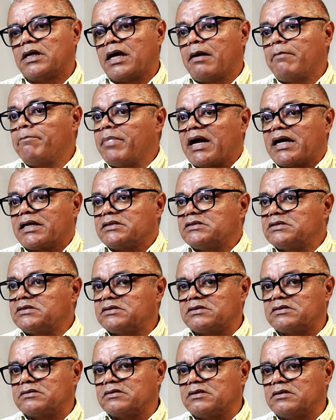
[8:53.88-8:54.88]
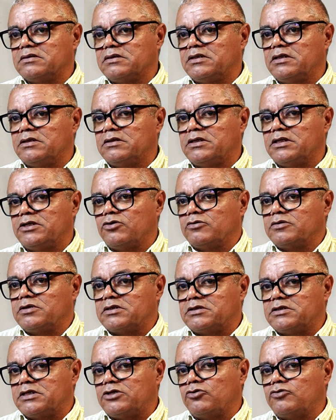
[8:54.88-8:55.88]
and banks they
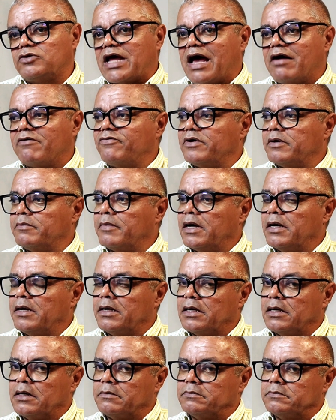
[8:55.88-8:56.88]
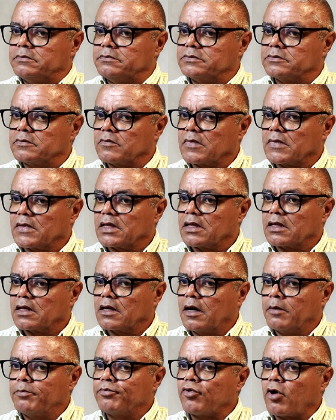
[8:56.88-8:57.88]
don't have a
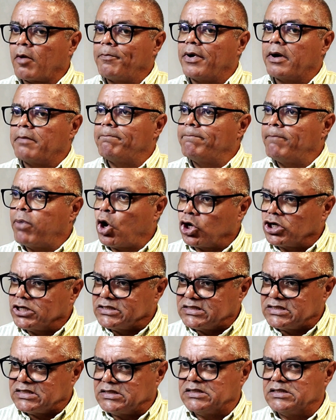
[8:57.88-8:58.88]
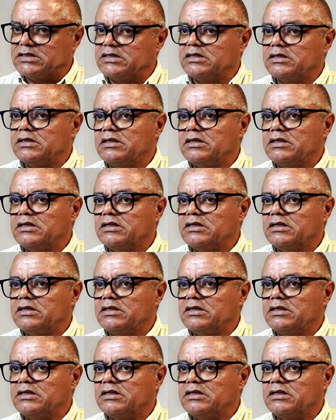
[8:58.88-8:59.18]
proper policy